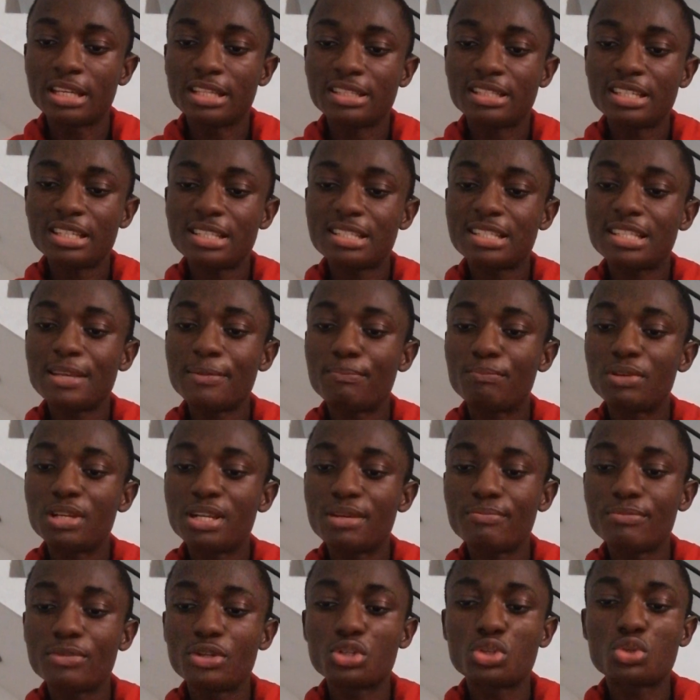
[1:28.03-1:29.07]
This
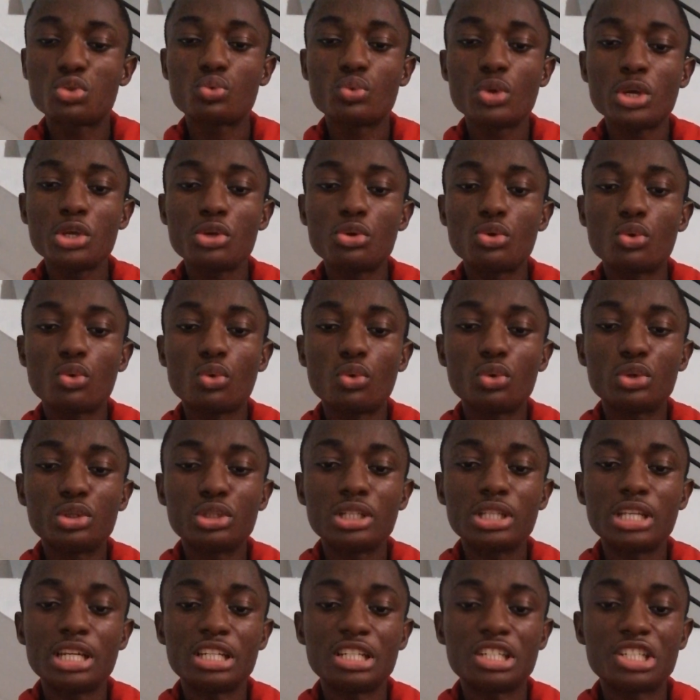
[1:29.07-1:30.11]
simply means when you
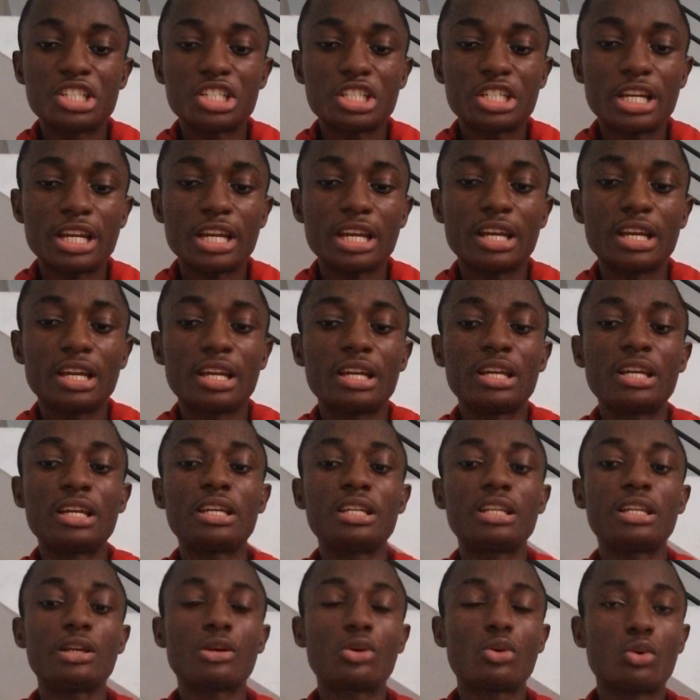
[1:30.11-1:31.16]
own a share
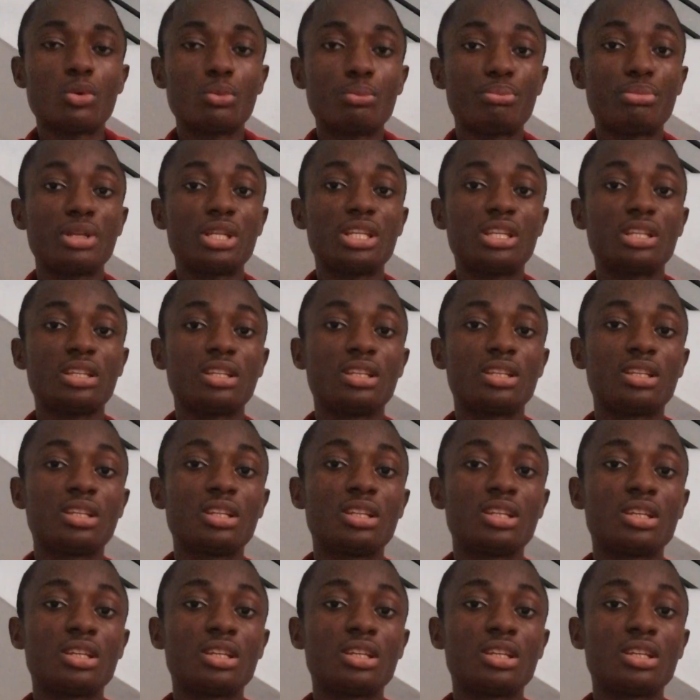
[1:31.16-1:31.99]
in a company.